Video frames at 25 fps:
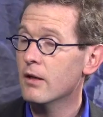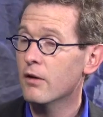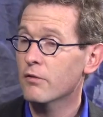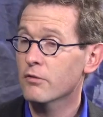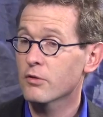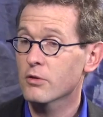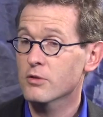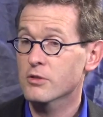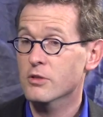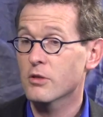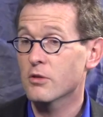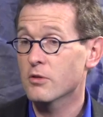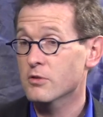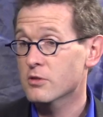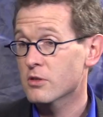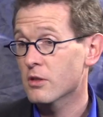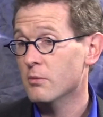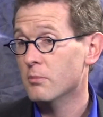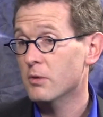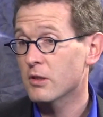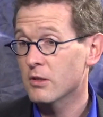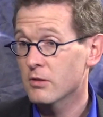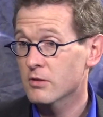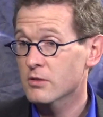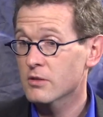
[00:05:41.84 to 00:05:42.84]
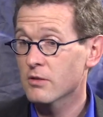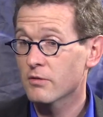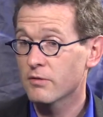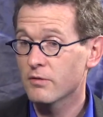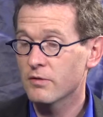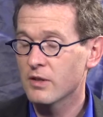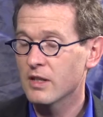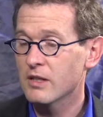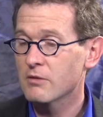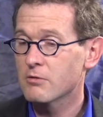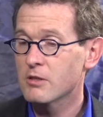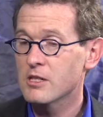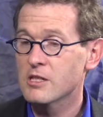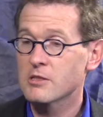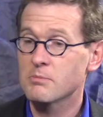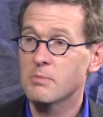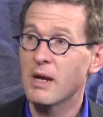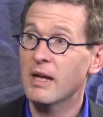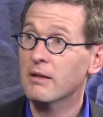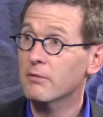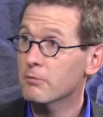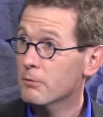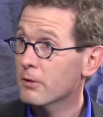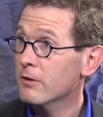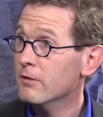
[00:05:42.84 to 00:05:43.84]
Of course, also because of increased
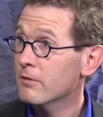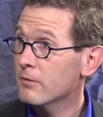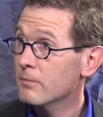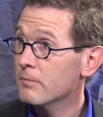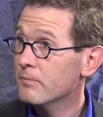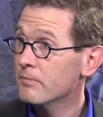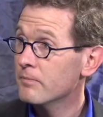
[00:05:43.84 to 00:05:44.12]
bandwidth.